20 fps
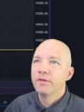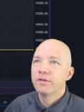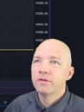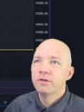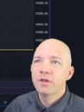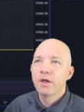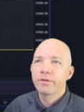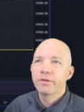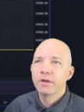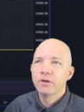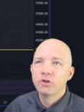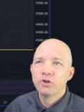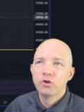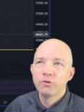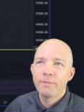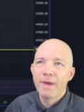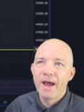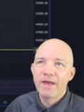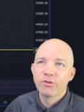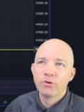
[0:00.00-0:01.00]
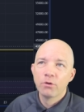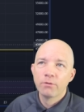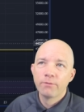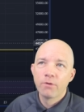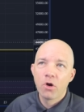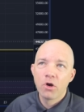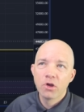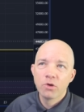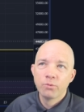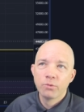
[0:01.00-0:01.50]
Nothing too bad, though.
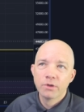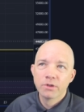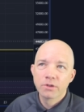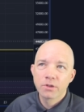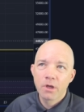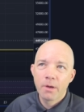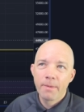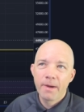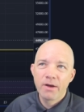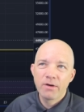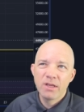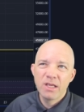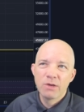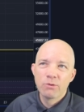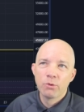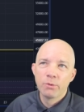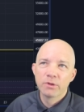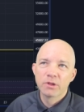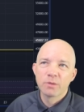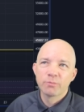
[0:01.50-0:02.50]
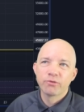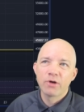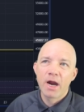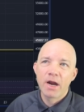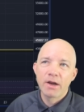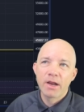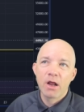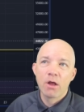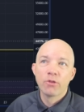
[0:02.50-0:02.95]
Volume was about equal with the prior day,